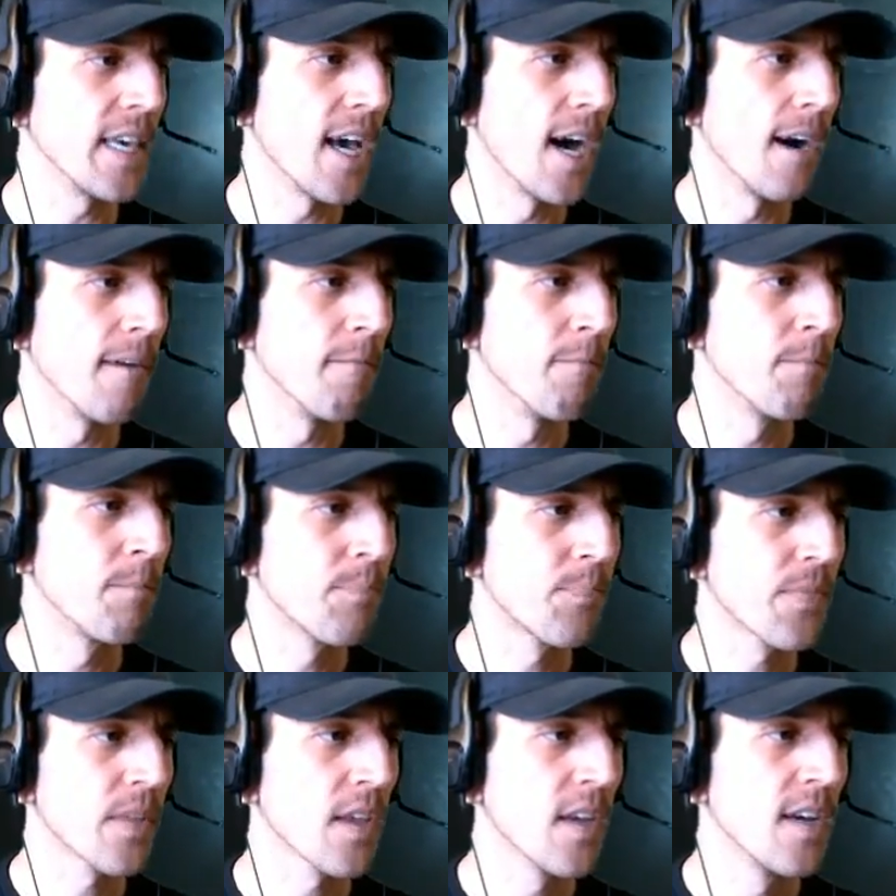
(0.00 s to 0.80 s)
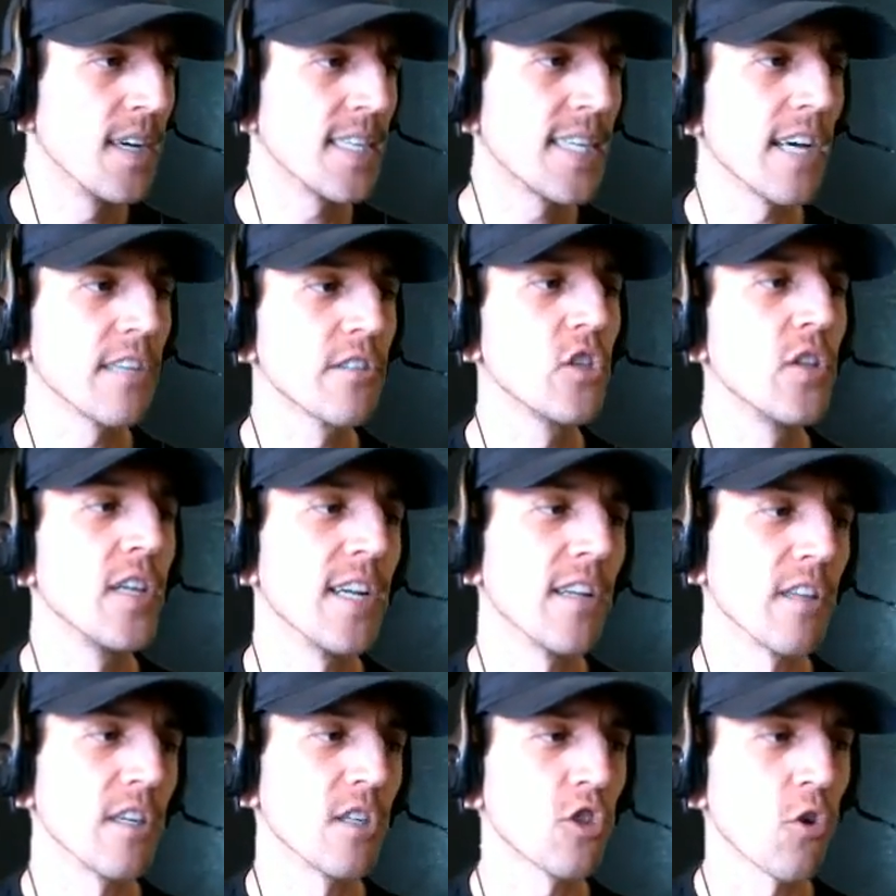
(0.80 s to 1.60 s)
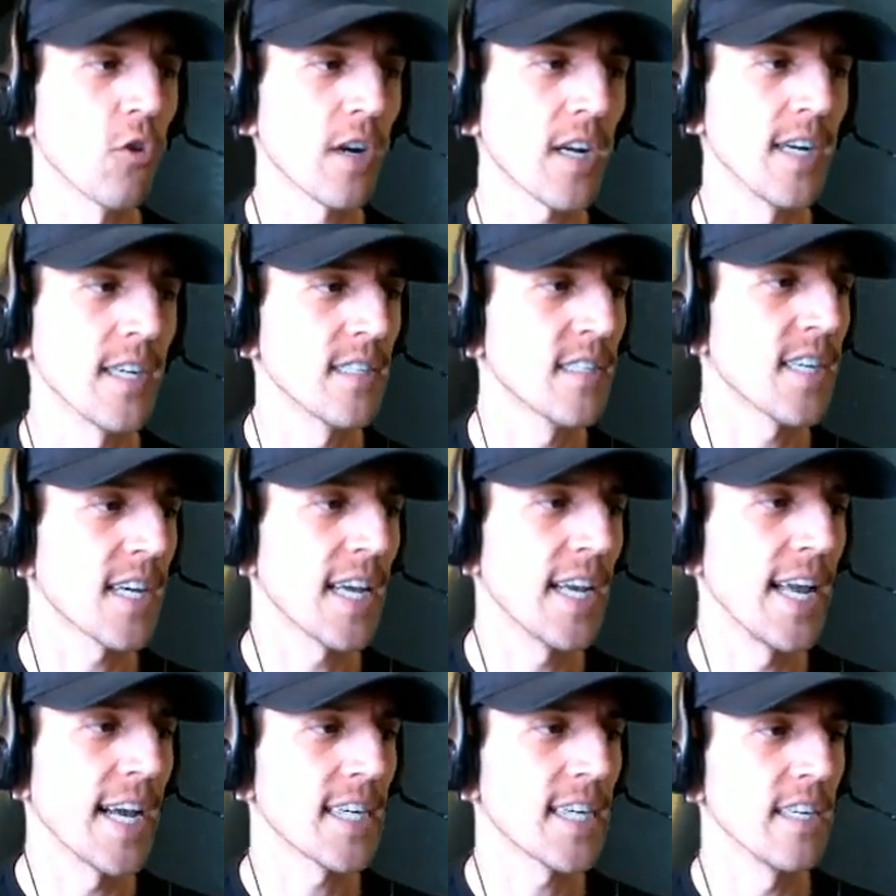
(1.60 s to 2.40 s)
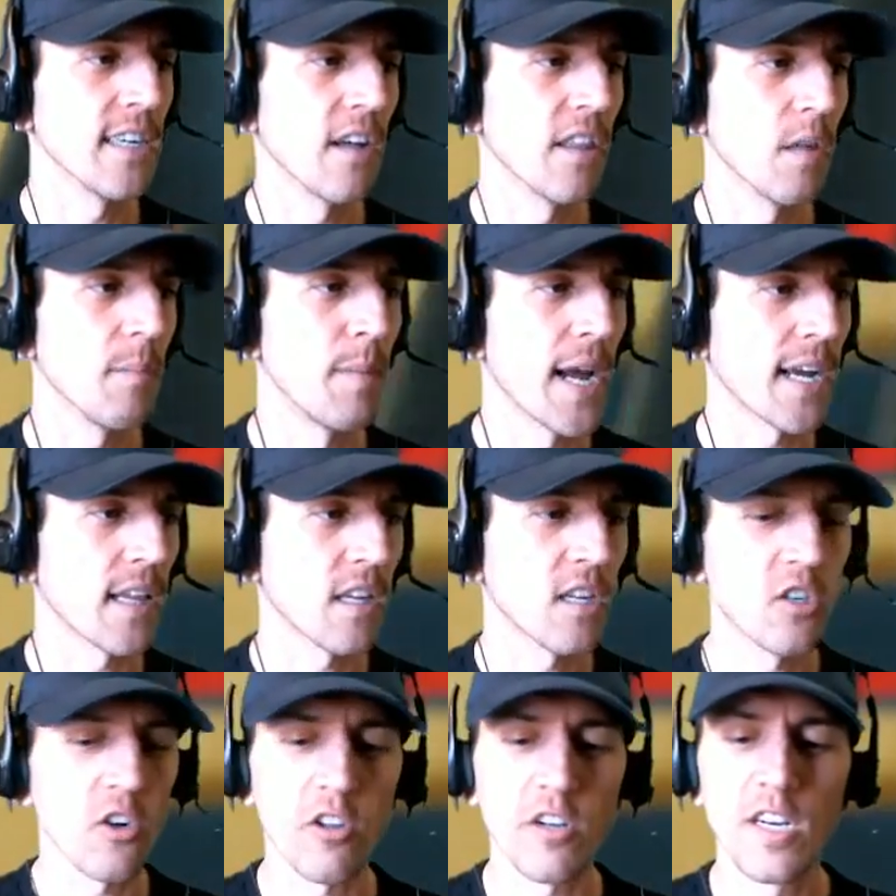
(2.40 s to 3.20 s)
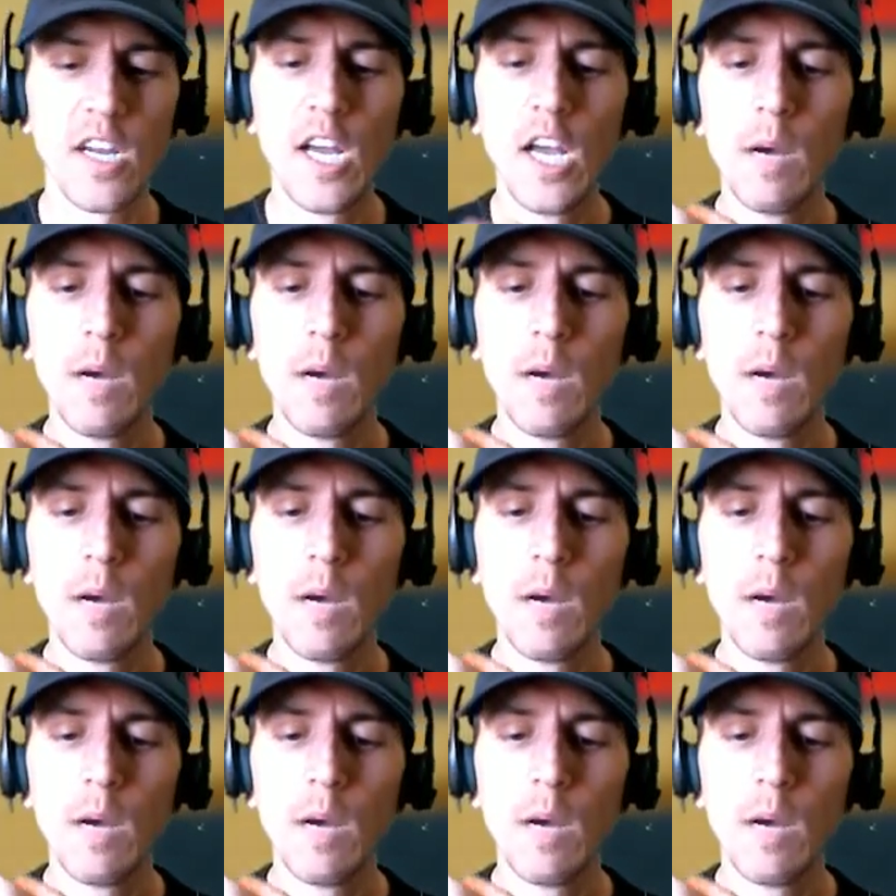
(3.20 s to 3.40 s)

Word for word: Um, It tells you there the shortcuts to connect it on the back of the controller.